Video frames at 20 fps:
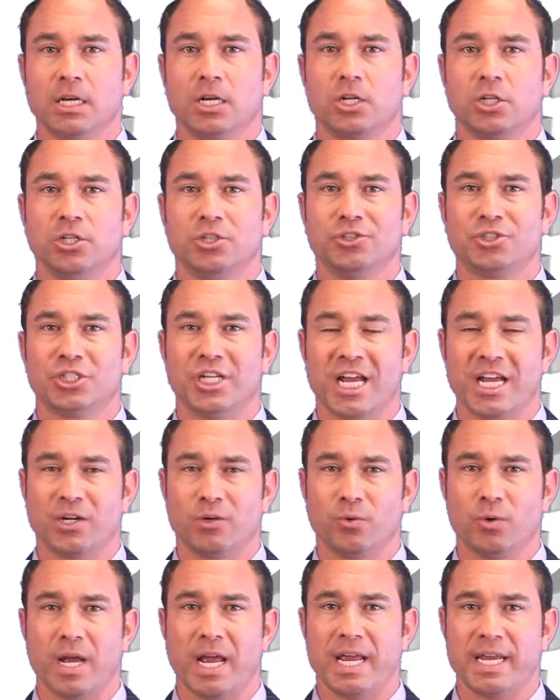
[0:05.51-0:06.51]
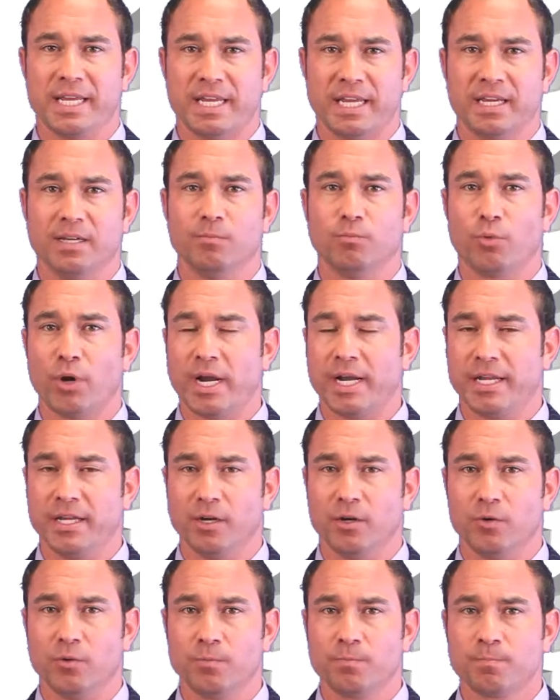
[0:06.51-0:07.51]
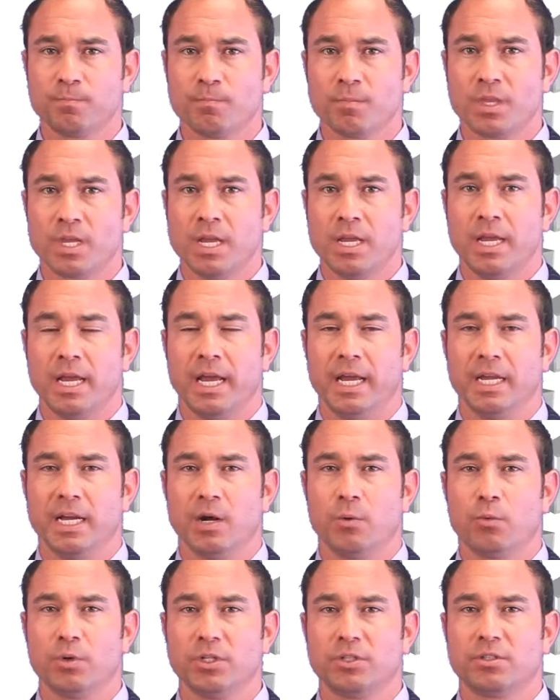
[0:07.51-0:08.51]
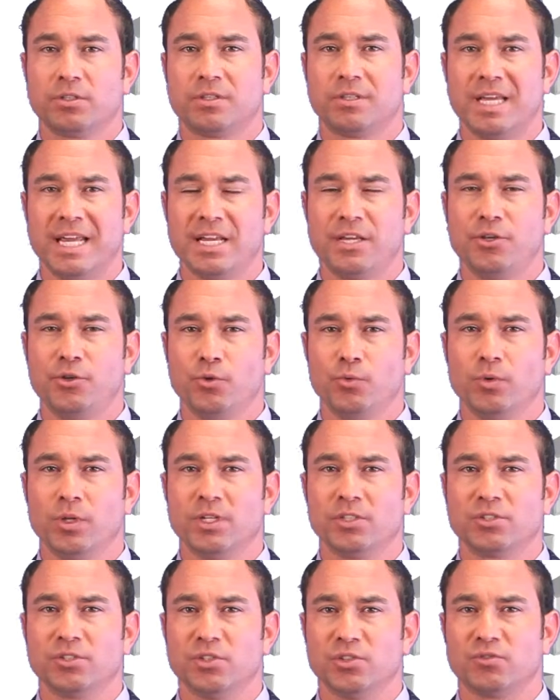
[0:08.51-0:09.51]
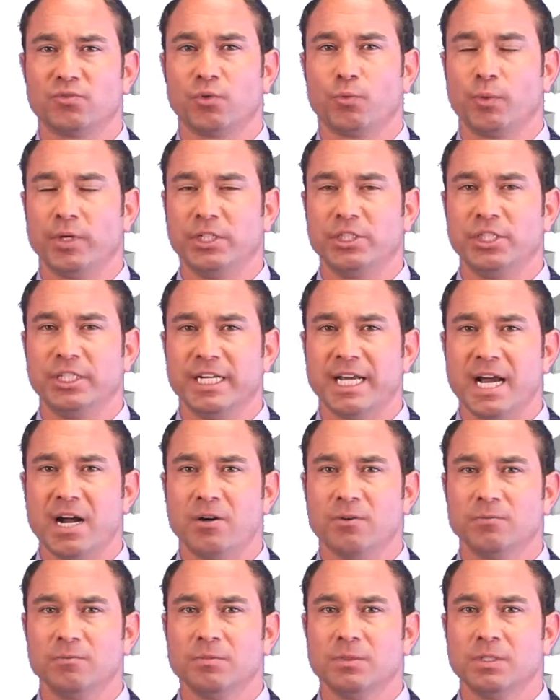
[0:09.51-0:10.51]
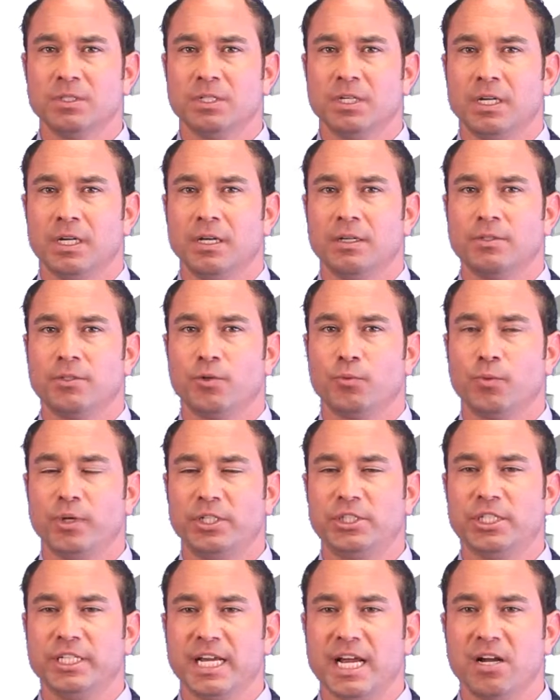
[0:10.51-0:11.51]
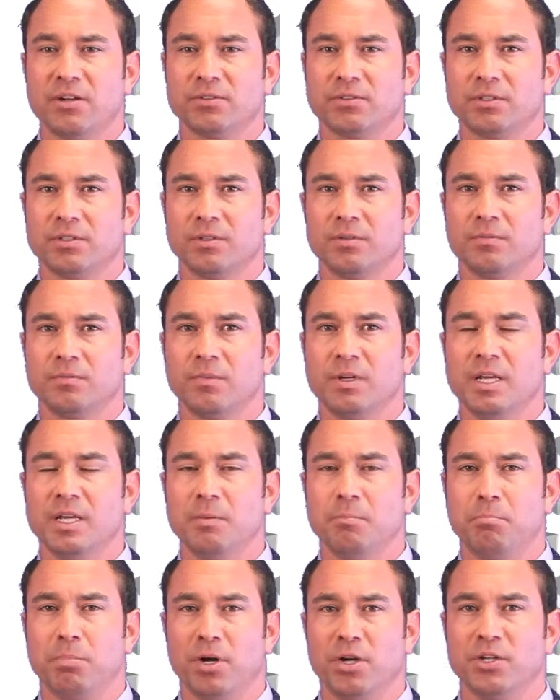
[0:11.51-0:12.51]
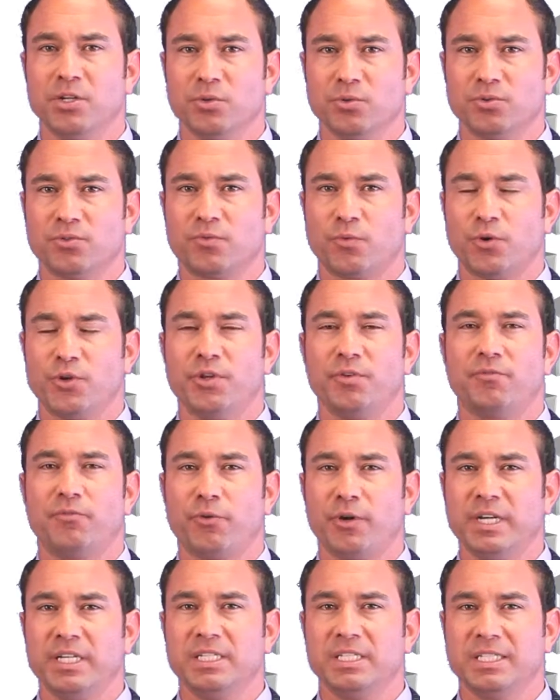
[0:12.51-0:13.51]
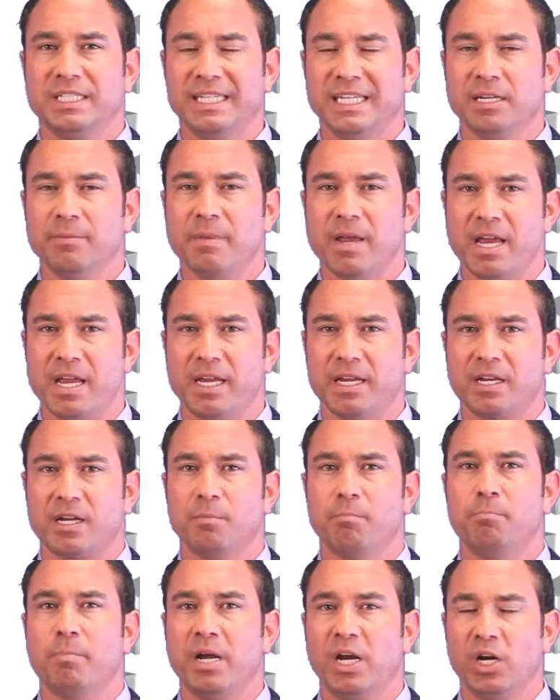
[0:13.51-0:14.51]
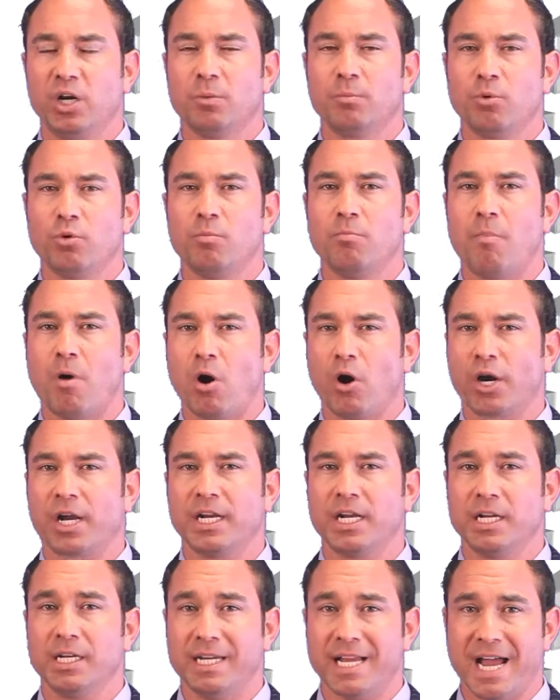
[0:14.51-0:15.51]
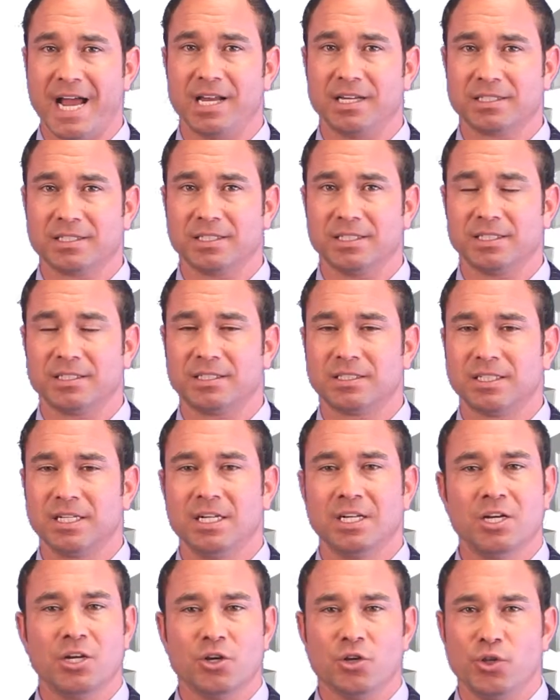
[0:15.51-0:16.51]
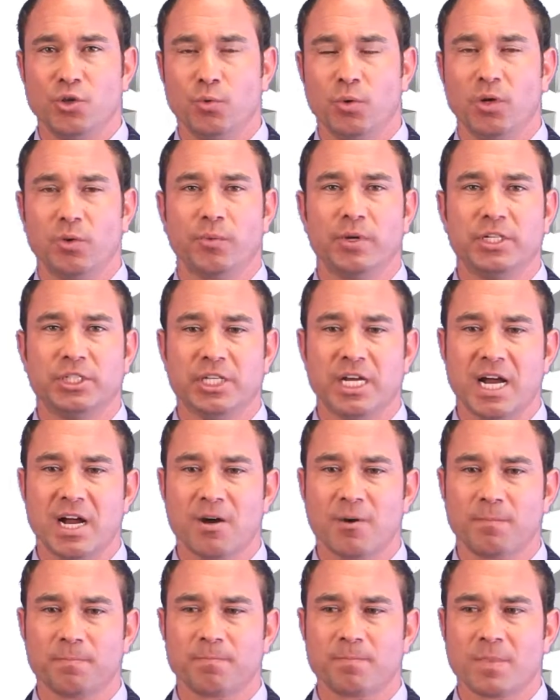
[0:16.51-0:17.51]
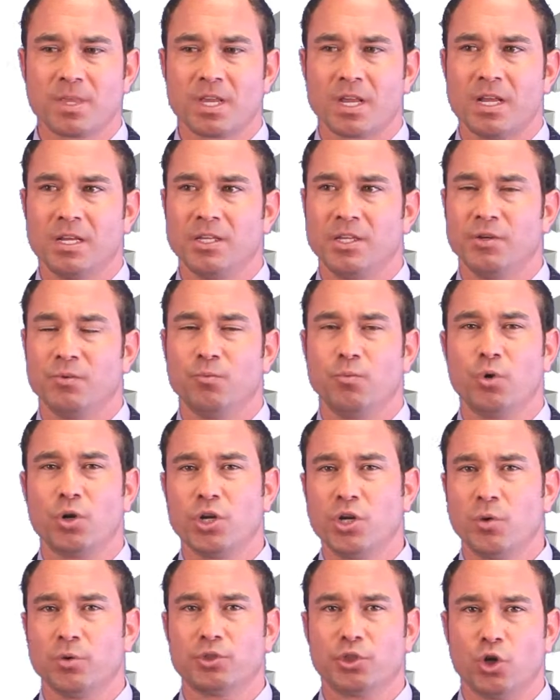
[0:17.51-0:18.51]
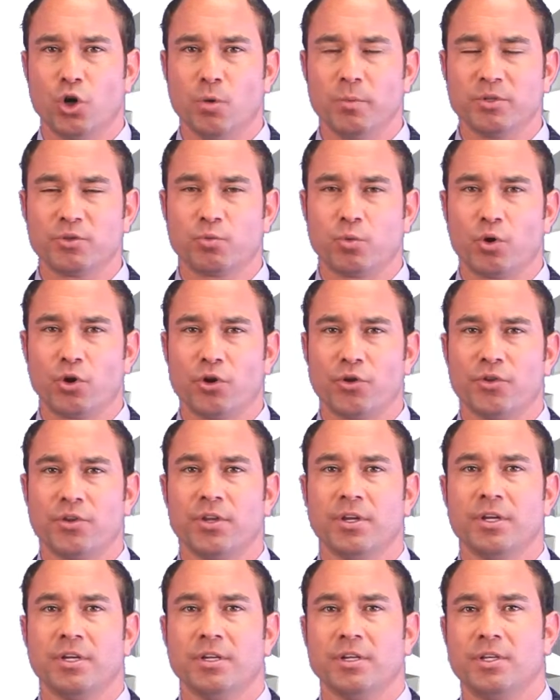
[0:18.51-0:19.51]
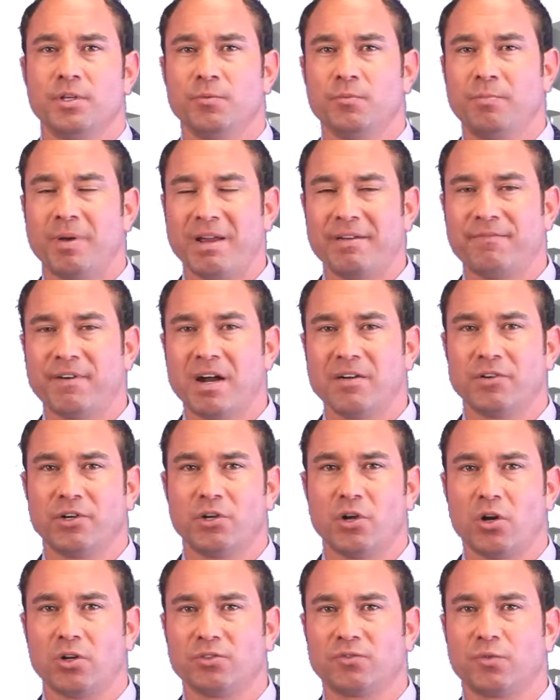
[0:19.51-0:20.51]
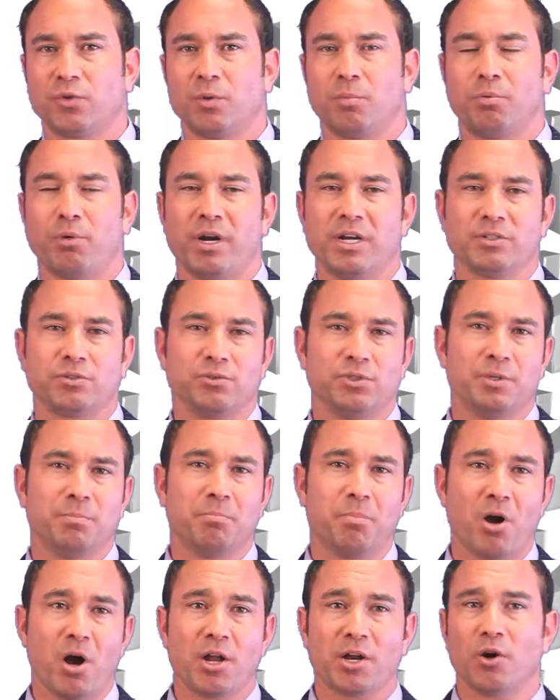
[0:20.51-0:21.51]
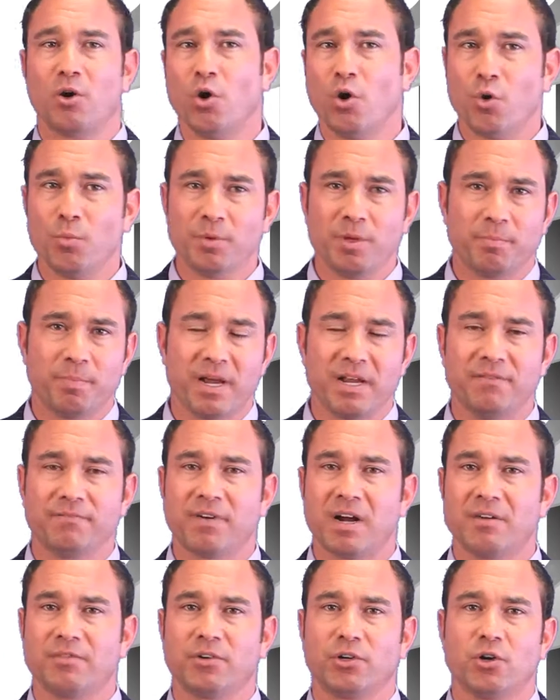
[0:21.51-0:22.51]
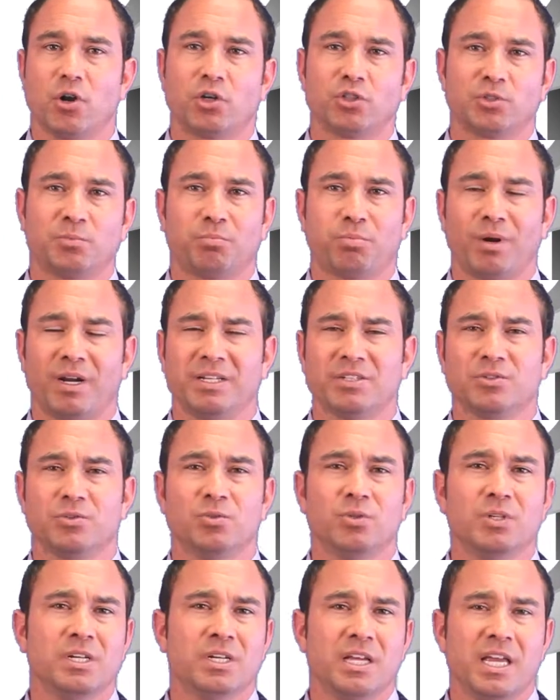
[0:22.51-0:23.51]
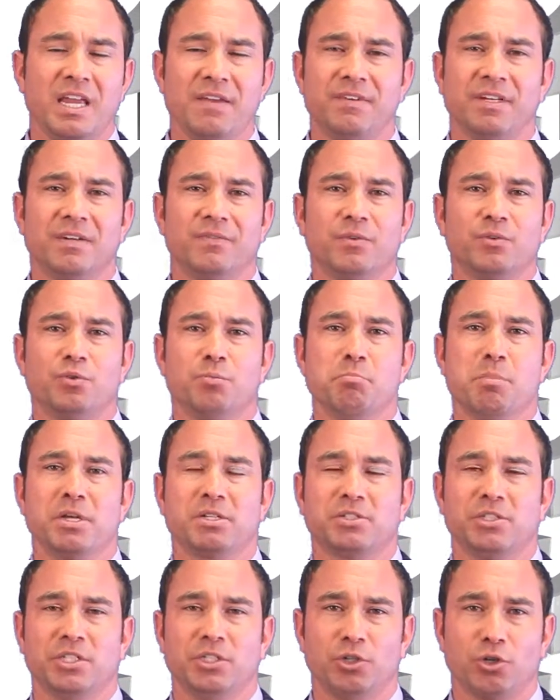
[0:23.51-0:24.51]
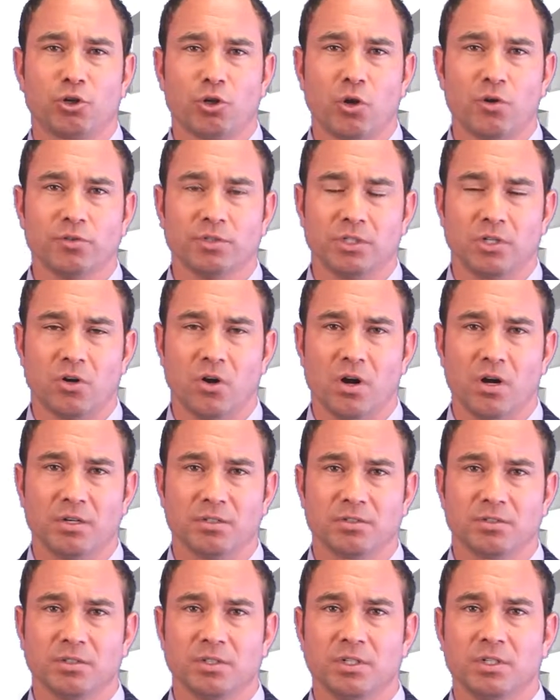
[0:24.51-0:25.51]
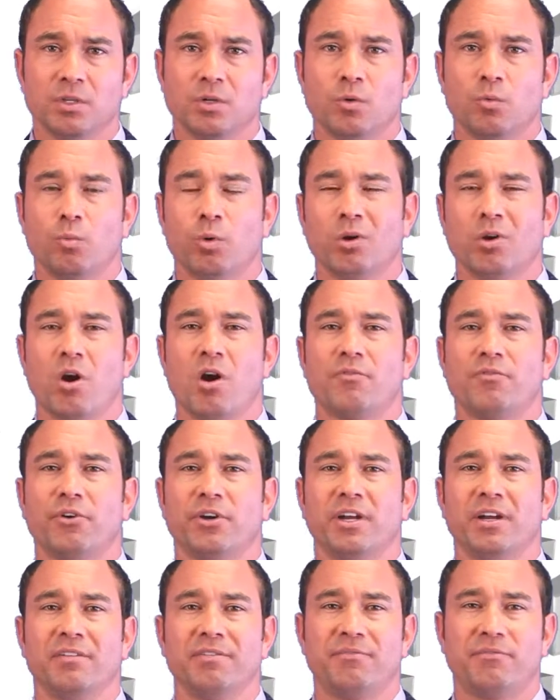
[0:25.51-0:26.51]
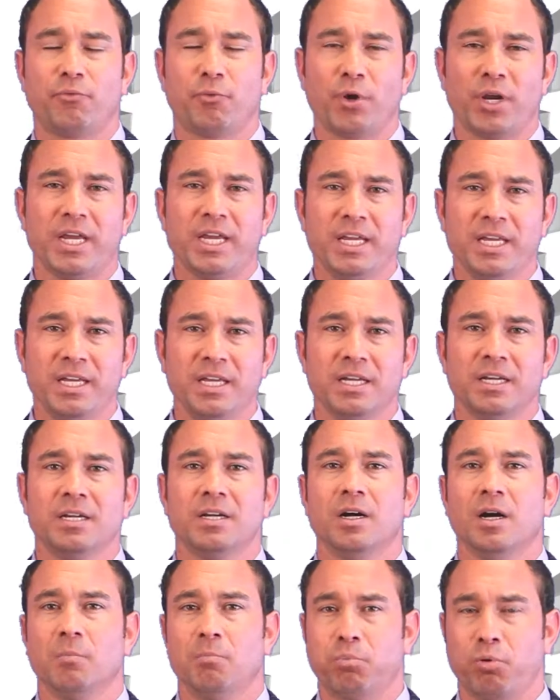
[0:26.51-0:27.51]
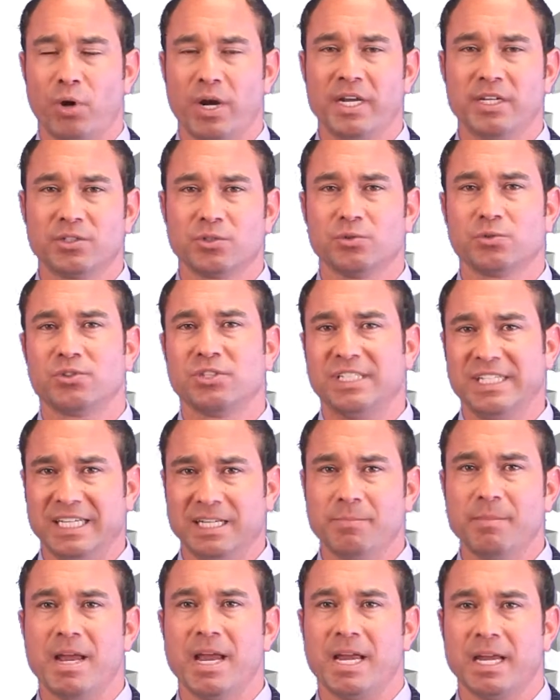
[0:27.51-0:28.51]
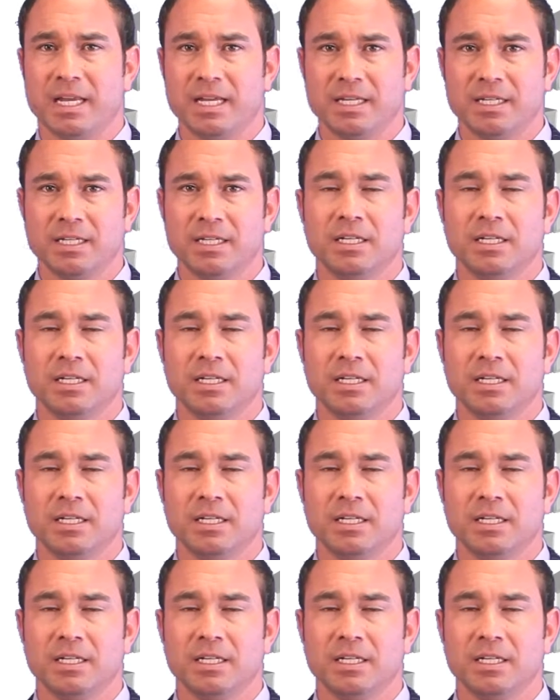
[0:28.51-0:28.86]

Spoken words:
Clearchannel, AM Radio. And I want to thank you listeners for reaching out. You're reaching out in bundles for the free CMA comparable market analysis. You want to reach out, you want to know what your home is worth. You pay $500 for appraisal, you bought a home, you paid $500 appraisal, even if it was mixed in your closing cost. We're offering a free appraisal CMA.